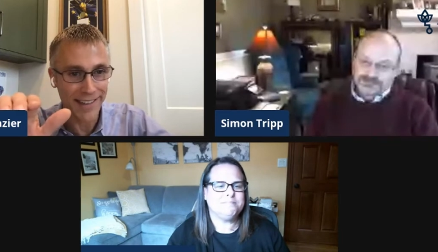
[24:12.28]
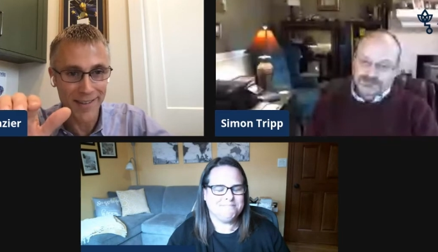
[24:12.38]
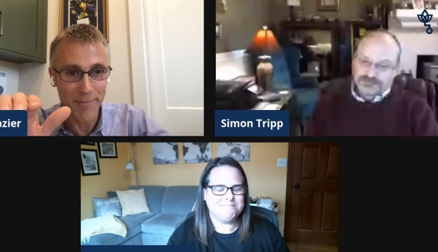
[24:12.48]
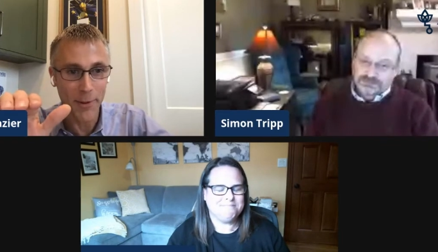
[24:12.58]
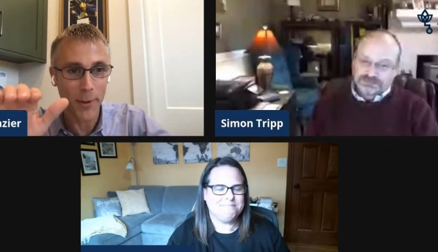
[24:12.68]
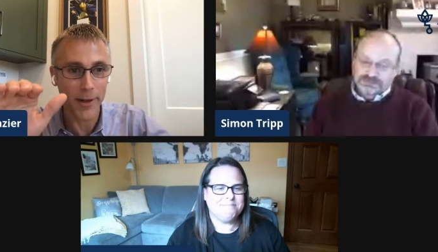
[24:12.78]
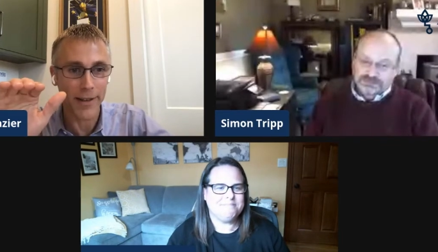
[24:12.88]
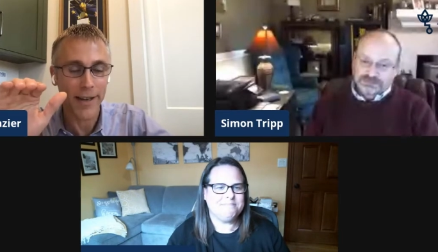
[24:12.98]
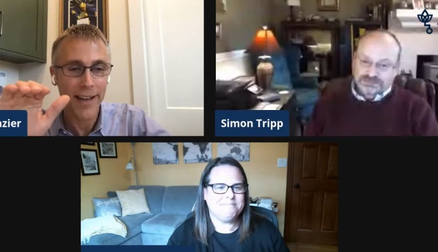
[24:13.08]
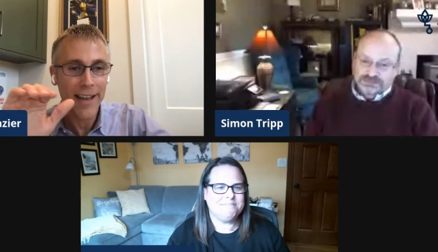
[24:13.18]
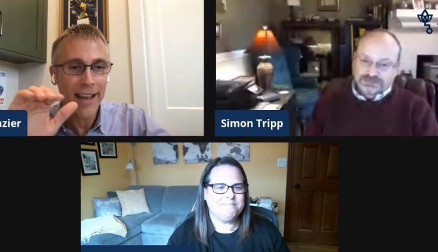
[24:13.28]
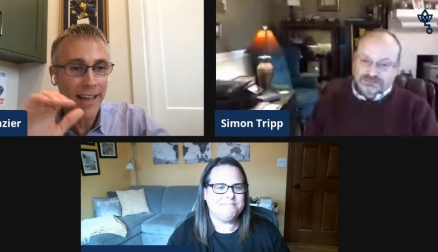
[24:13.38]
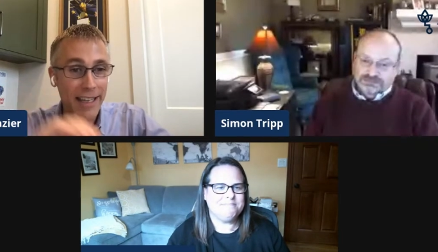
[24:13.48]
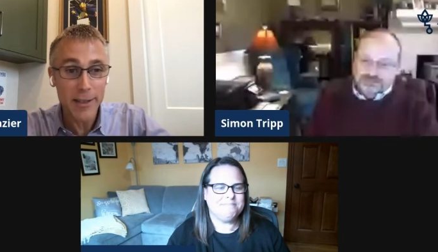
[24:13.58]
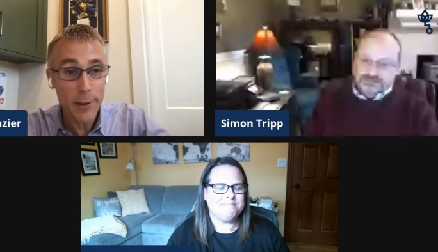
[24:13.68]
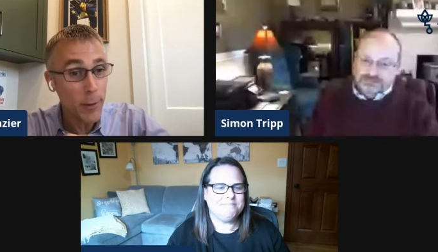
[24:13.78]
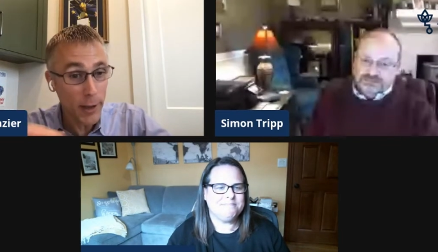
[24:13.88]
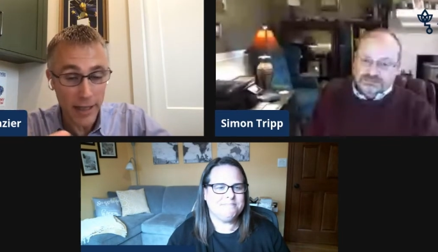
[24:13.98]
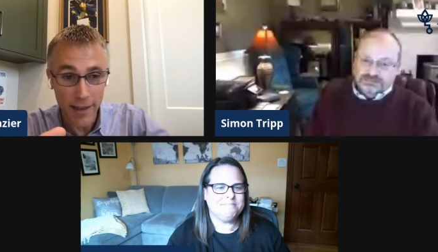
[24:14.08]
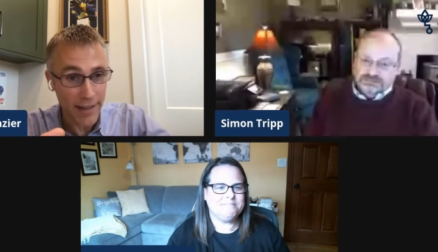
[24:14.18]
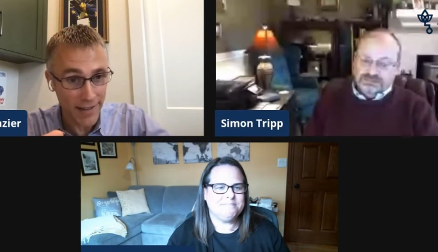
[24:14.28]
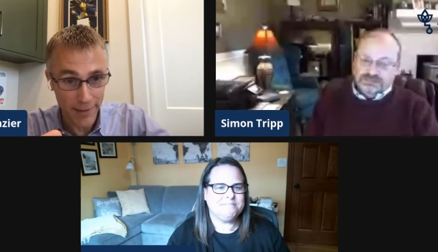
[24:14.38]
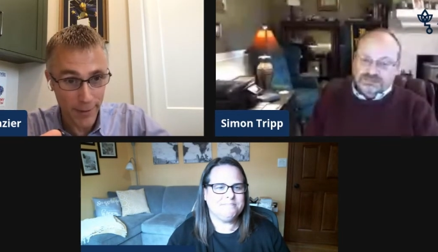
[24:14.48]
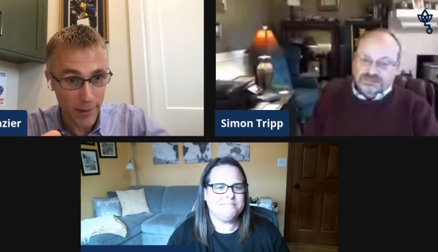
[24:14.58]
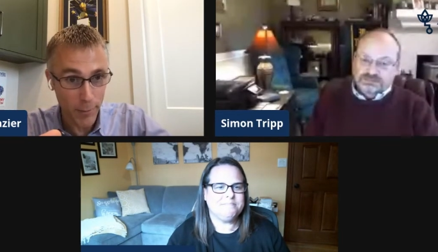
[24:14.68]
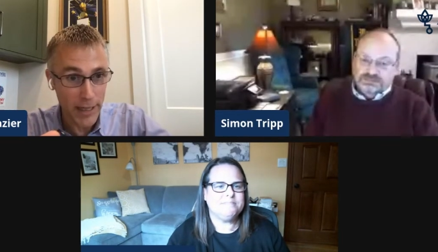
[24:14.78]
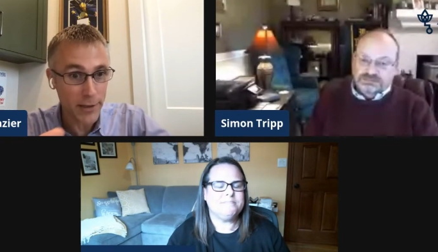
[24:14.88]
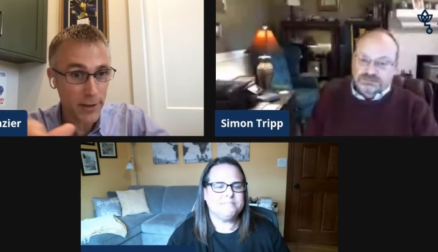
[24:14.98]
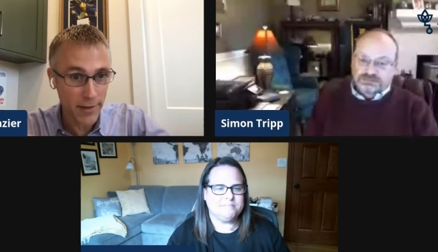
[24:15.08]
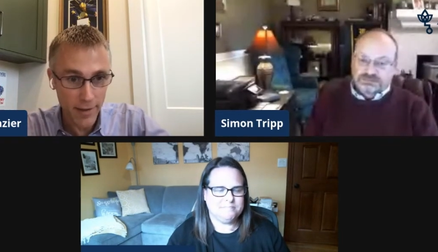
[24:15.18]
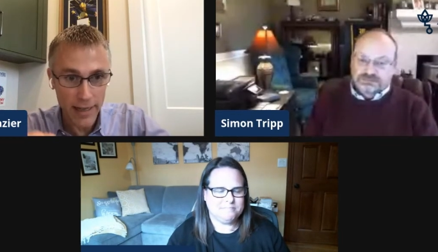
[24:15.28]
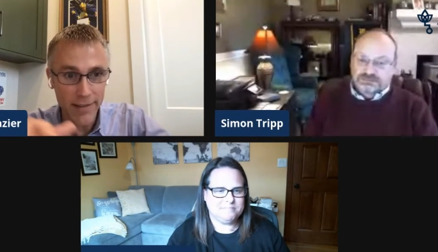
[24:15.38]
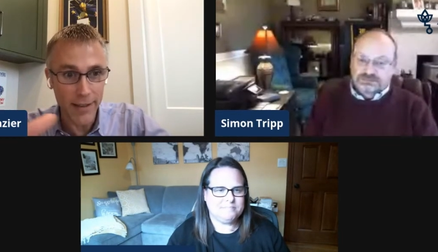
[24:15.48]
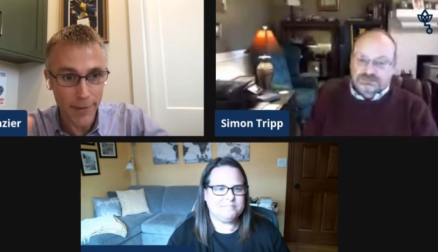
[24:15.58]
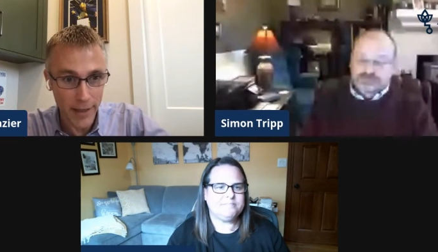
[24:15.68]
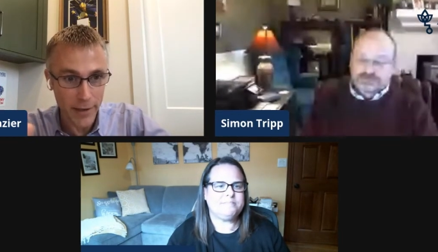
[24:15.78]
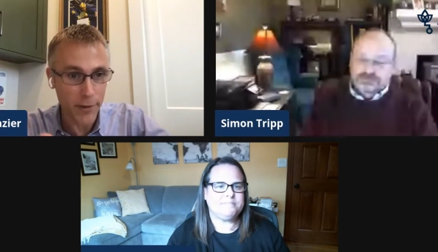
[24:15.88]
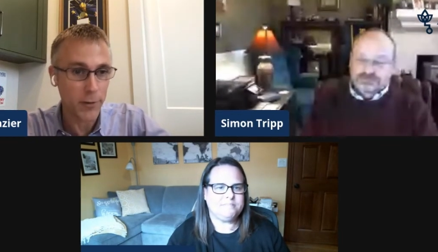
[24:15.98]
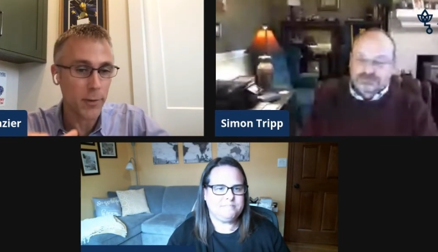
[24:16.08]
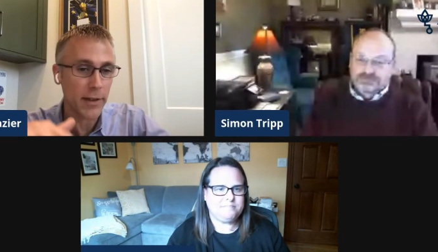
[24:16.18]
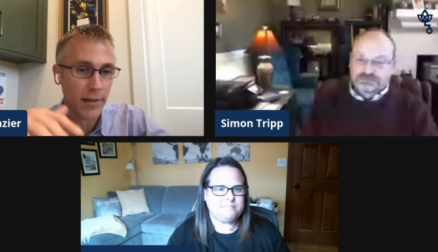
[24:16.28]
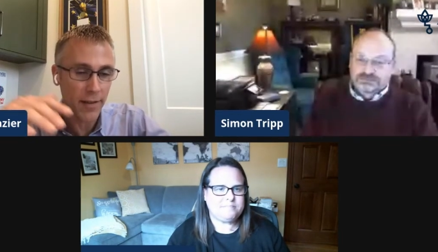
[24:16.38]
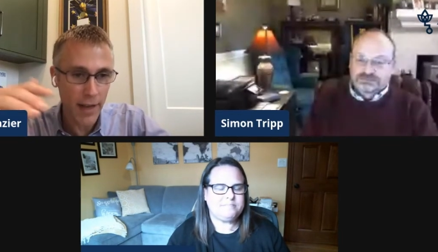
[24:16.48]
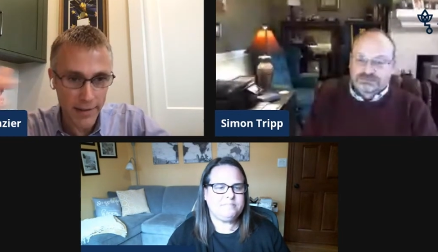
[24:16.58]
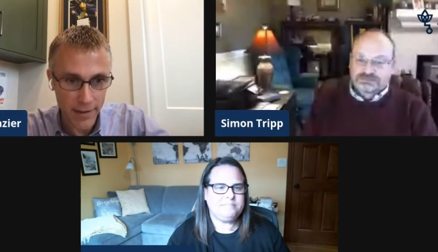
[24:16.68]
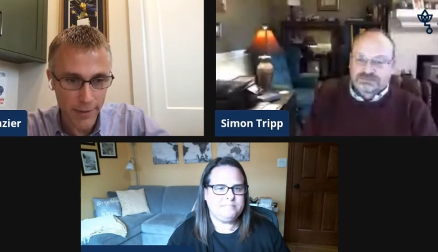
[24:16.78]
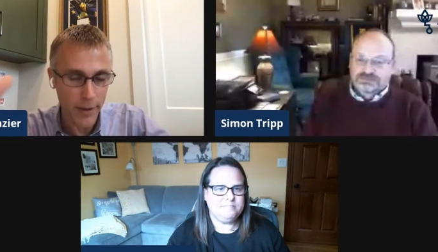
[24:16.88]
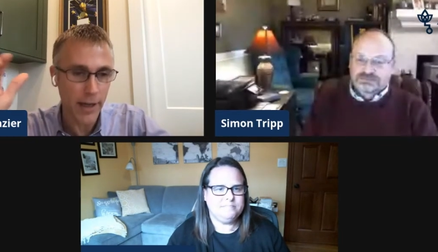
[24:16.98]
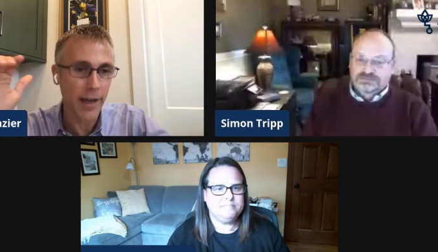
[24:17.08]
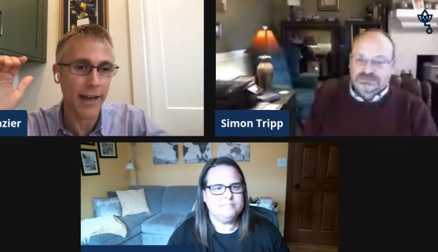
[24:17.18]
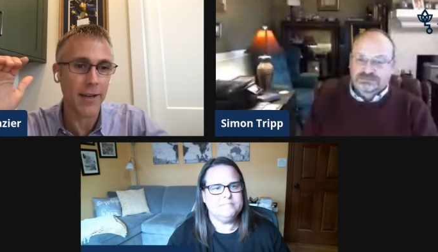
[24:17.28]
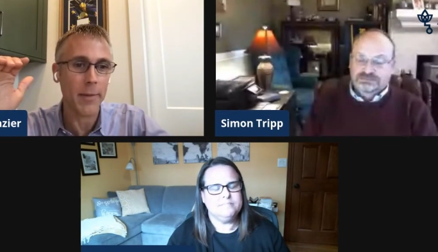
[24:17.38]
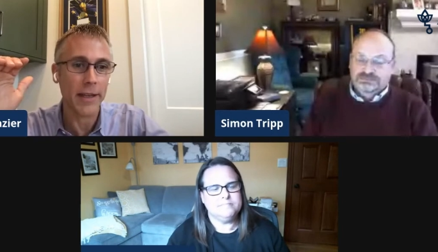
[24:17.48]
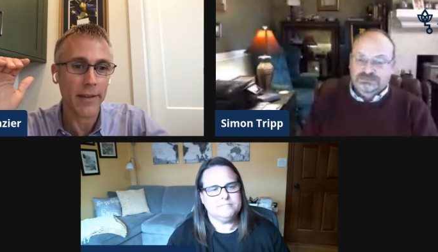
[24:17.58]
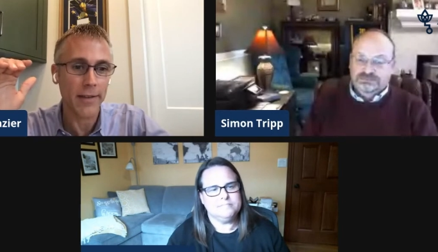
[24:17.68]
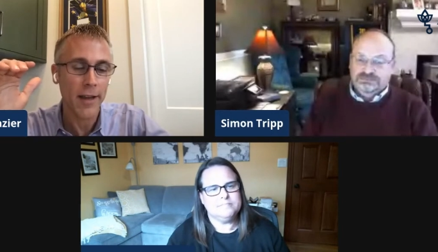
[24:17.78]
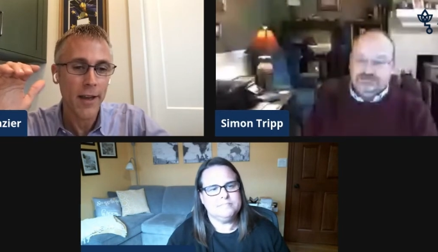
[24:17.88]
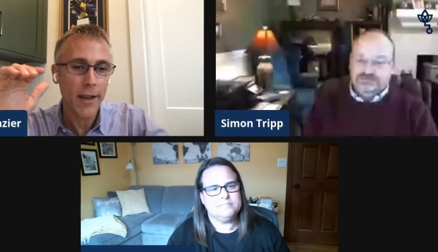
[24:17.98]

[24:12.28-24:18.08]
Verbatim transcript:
Speaker 1: it's important. Again, you look at lots of different regions, lots of different industries, lots of different economies.